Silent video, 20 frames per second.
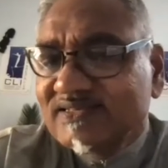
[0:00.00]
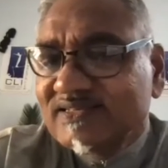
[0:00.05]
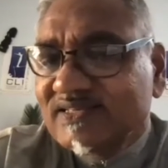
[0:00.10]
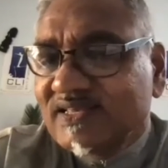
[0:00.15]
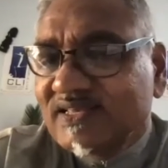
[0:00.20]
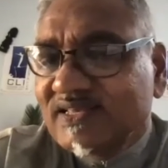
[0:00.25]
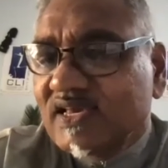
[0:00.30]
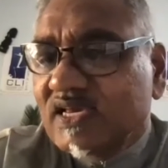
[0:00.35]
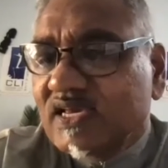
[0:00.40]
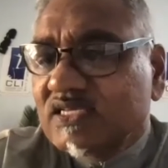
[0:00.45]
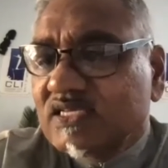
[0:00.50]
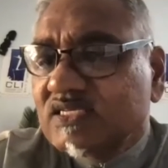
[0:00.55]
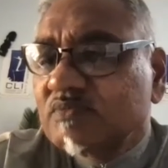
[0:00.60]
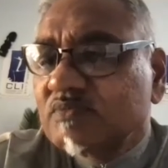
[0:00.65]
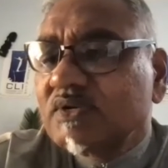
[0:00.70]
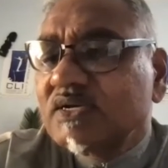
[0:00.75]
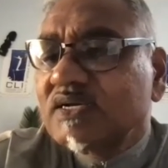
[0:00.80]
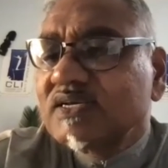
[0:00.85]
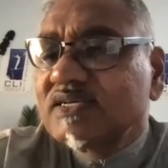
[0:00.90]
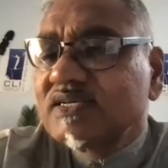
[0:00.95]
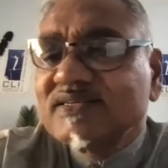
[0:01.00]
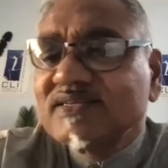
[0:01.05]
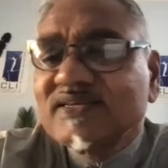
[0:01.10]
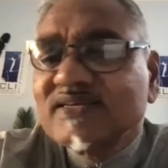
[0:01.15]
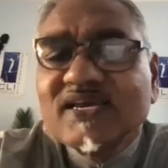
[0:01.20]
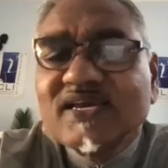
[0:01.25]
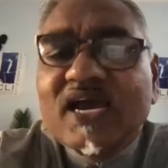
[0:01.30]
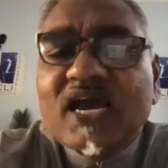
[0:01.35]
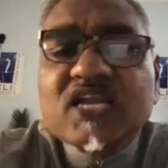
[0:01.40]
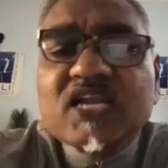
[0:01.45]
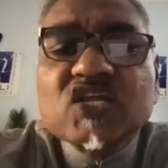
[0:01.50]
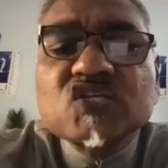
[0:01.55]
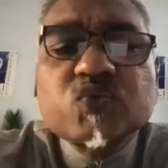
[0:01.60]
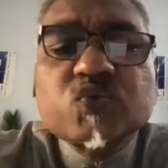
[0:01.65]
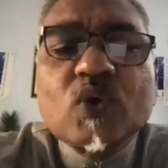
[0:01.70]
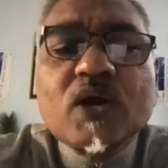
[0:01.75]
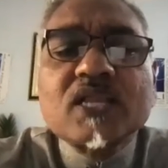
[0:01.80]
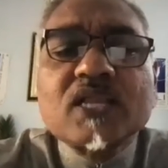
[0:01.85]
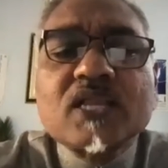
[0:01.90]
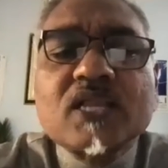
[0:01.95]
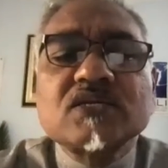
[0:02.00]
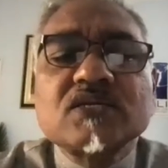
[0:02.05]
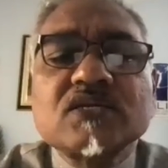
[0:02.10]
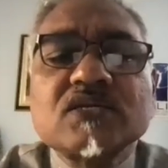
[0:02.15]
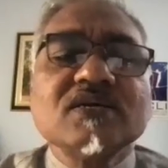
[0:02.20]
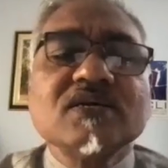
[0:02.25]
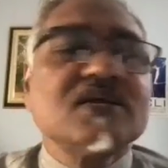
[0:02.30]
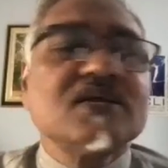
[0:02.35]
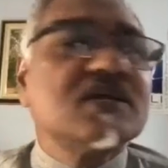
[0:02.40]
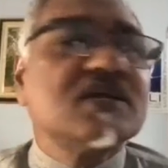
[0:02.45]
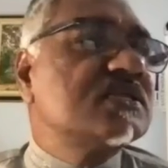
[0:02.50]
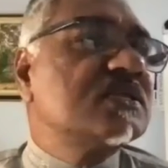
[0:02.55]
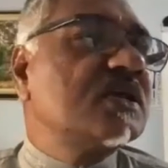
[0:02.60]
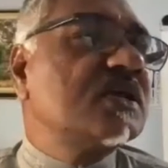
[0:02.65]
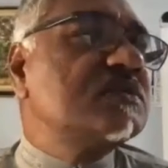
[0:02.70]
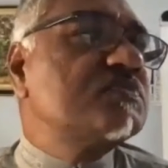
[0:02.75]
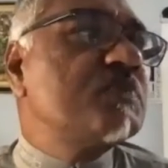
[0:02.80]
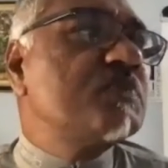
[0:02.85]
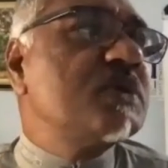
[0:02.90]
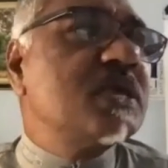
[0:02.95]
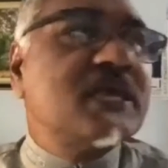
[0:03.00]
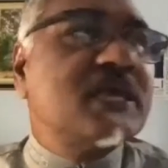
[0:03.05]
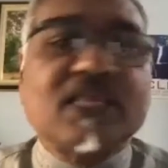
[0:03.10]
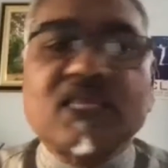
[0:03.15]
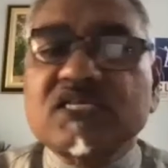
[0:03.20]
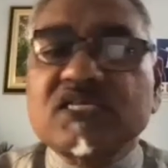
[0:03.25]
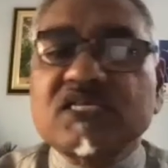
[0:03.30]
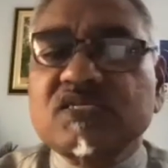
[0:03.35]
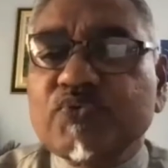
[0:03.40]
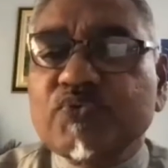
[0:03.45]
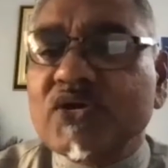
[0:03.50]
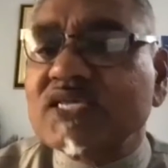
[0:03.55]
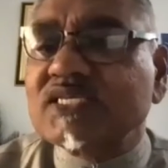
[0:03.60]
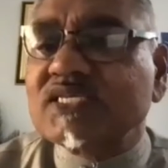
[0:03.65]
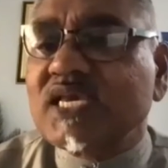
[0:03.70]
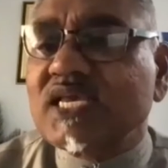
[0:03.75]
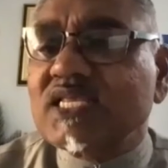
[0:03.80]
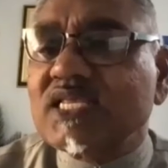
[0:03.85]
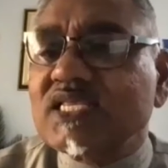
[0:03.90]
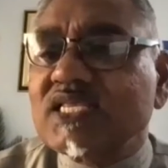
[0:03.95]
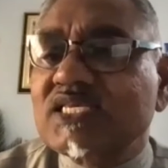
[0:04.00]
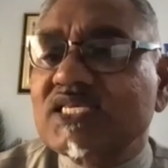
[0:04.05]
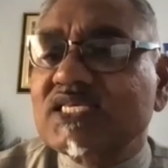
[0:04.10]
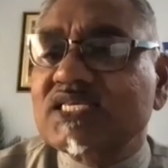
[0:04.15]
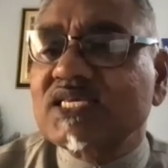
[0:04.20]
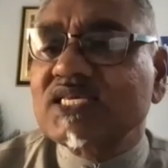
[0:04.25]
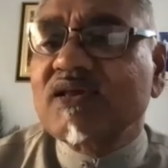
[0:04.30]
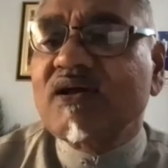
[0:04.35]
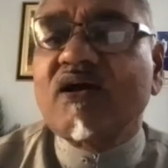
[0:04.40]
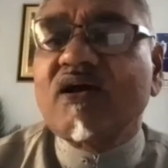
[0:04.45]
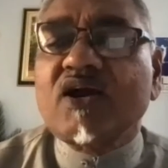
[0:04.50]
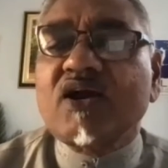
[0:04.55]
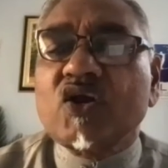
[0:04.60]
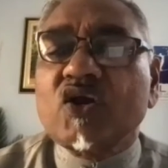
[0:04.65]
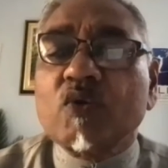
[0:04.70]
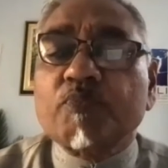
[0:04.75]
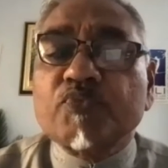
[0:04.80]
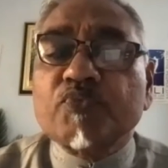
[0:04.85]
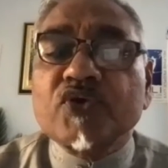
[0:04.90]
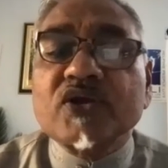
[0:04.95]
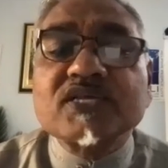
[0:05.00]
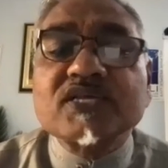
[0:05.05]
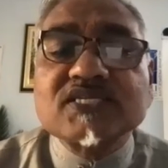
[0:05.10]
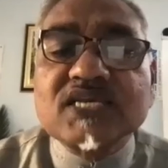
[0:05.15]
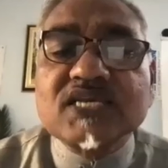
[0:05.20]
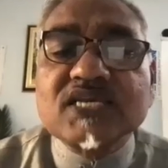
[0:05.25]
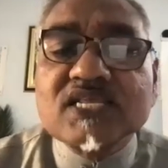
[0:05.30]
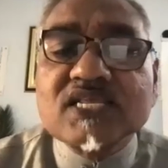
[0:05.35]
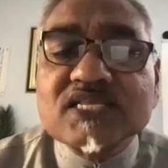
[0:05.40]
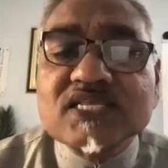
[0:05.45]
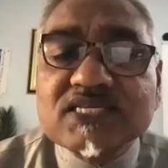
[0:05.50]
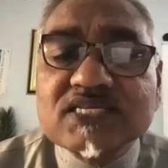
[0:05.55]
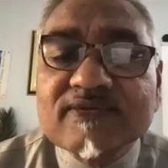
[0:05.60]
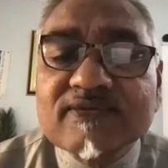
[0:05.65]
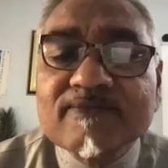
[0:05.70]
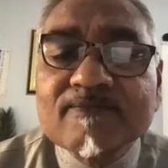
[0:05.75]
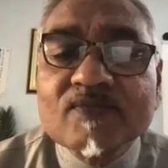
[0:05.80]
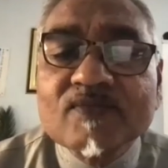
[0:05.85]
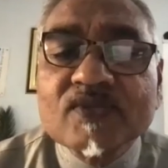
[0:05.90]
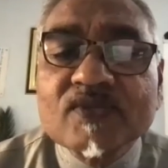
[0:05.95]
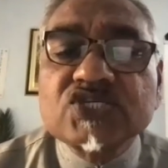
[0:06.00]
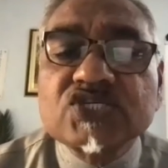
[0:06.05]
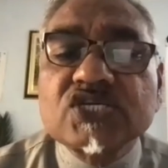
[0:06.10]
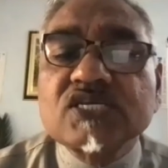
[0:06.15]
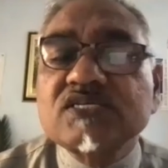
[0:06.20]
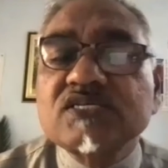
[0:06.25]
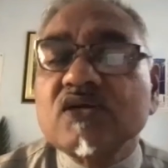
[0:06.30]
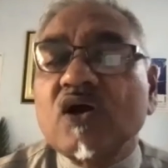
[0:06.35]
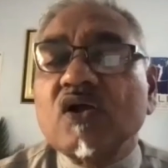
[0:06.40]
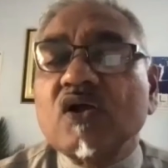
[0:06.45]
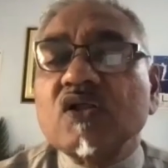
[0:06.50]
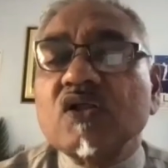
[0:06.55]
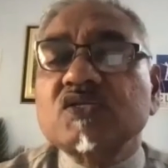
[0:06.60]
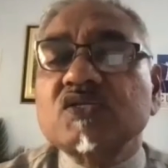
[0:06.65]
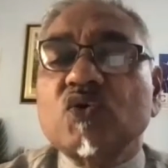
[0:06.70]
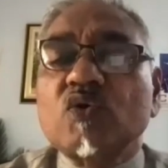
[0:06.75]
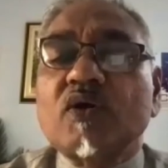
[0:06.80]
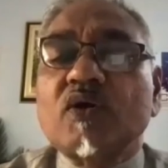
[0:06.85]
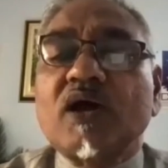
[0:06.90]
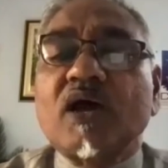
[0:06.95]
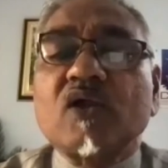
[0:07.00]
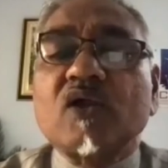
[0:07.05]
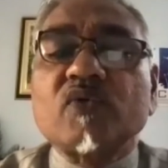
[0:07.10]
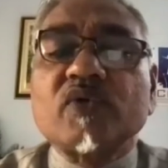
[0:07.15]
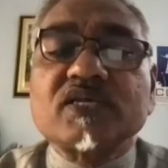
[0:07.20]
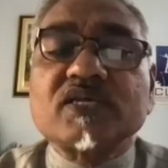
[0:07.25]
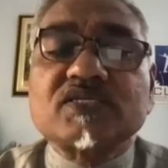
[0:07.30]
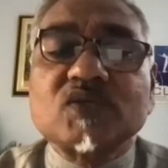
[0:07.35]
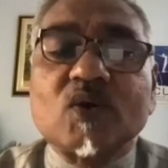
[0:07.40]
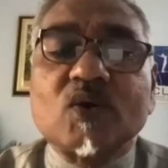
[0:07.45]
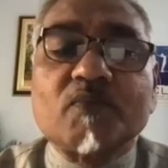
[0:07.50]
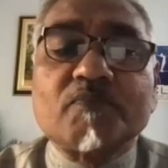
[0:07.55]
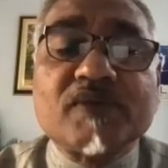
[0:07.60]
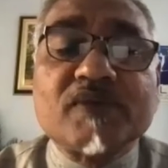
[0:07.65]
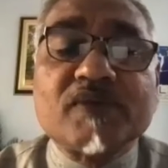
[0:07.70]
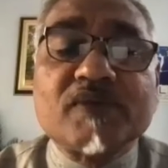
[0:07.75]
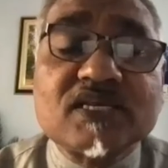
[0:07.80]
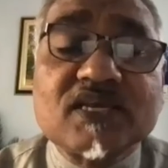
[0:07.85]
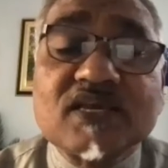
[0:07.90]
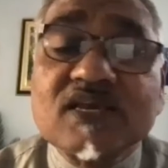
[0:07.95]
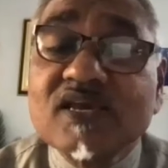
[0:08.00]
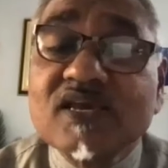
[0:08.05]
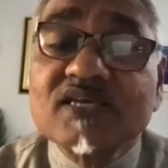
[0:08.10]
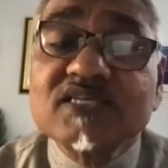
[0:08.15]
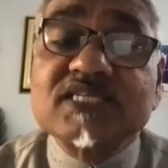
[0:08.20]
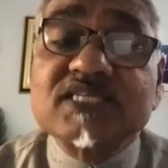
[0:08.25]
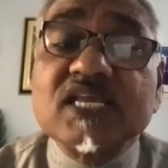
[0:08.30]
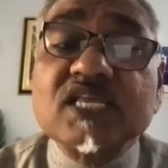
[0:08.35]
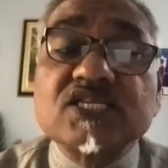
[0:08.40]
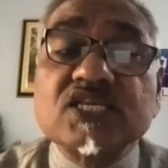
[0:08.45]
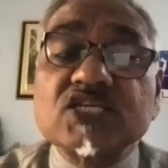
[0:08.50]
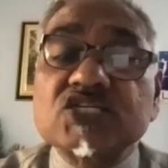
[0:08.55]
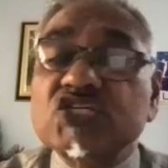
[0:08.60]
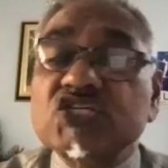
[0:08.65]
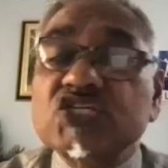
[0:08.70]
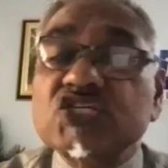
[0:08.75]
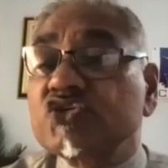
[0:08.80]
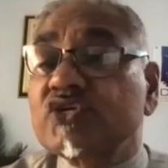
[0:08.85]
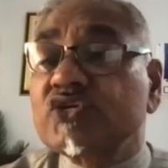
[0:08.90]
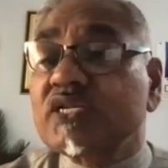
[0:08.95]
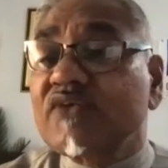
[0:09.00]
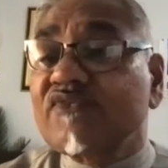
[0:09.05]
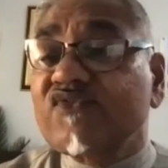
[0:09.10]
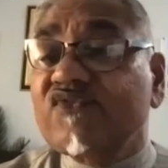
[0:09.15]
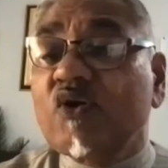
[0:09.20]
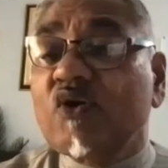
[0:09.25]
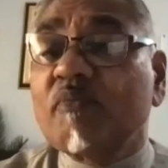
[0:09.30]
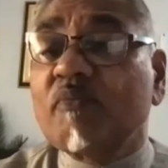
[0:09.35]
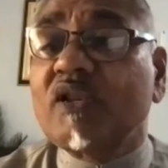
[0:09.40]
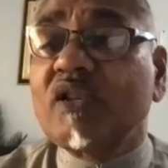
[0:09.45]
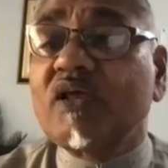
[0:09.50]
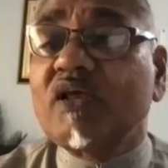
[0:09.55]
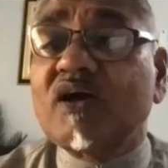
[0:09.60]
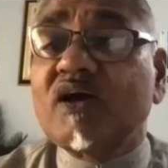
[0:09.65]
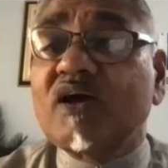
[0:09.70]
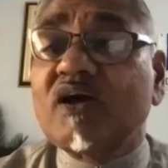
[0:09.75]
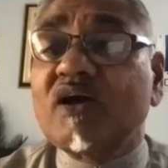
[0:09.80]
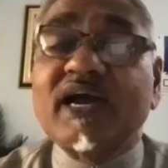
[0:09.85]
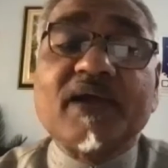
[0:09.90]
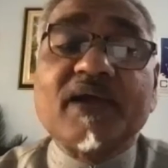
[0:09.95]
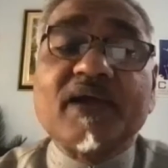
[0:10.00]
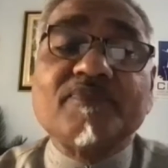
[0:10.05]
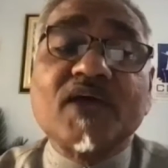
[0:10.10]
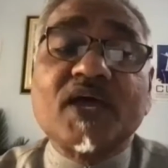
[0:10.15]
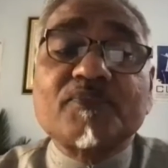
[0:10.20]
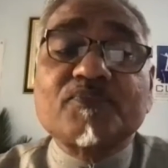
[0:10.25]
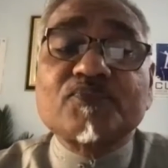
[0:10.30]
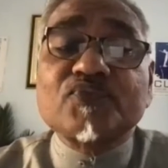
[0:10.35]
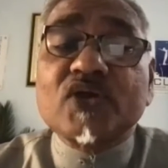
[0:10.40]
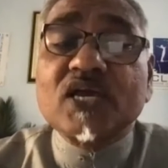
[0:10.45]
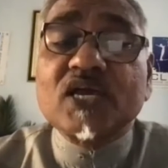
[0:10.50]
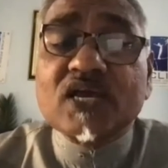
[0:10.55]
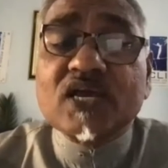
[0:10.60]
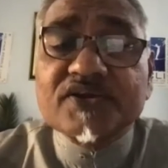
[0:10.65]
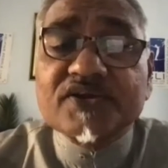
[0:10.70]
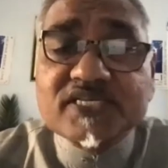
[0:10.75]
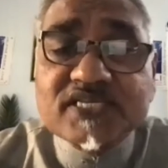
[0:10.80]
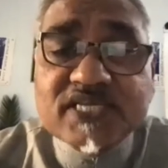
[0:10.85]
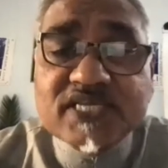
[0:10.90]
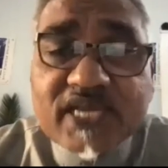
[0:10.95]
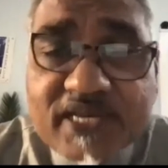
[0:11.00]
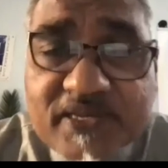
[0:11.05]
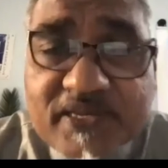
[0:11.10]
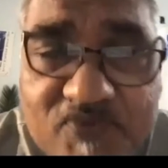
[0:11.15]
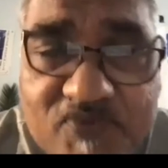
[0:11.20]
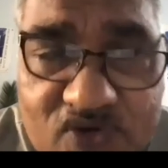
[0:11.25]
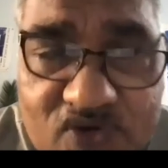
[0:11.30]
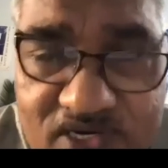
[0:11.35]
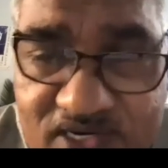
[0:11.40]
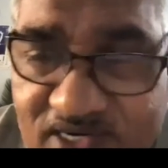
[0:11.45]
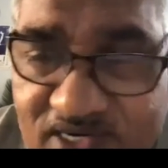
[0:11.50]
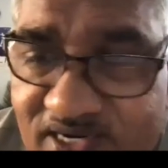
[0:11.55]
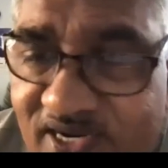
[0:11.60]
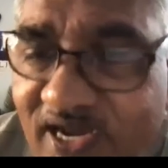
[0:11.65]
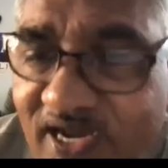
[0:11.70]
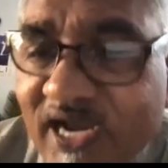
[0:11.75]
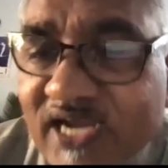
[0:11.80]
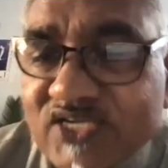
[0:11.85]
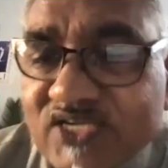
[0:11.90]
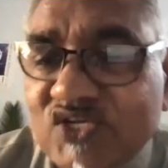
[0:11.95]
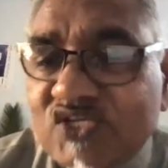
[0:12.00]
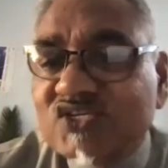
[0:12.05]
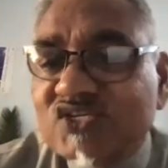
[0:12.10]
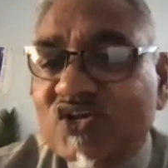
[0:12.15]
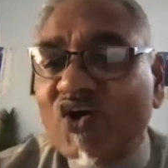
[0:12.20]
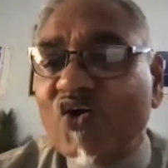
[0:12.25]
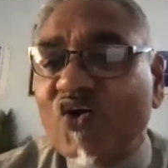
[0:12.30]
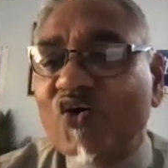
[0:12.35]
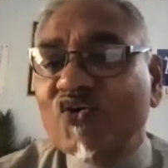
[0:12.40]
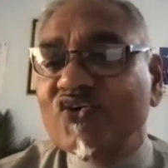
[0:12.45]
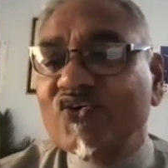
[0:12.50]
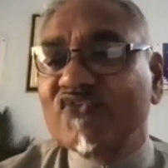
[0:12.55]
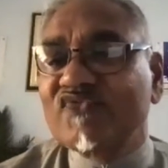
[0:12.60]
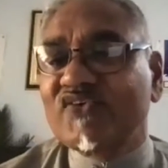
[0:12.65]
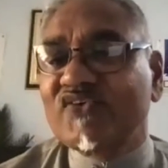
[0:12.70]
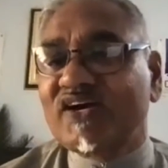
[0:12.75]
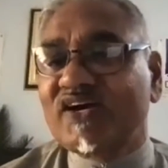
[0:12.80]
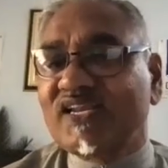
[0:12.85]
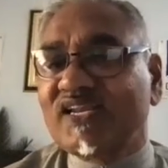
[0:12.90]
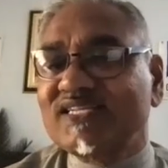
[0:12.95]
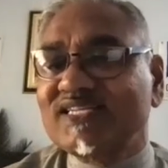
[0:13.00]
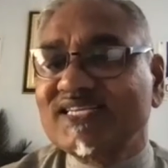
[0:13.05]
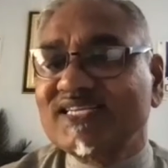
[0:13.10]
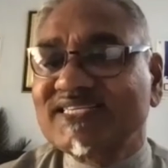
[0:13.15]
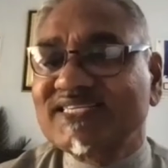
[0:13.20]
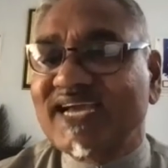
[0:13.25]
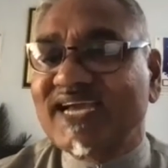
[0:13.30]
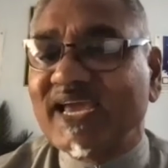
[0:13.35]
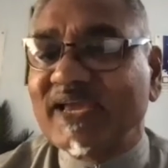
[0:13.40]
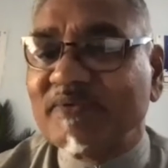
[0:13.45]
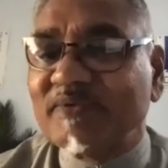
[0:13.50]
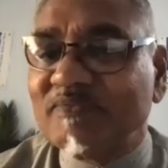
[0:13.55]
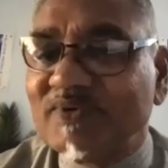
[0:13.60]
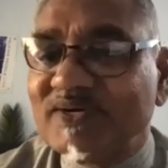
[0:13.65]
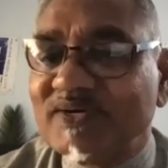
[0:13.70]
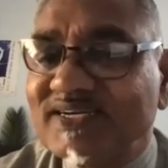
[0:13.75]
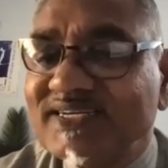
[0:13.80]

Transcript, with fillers: Yes, man. I just want to just be in his presence or her presence. She's also always so busy. Since the children have come along, I am not priority anymore. I just hungry for a little time.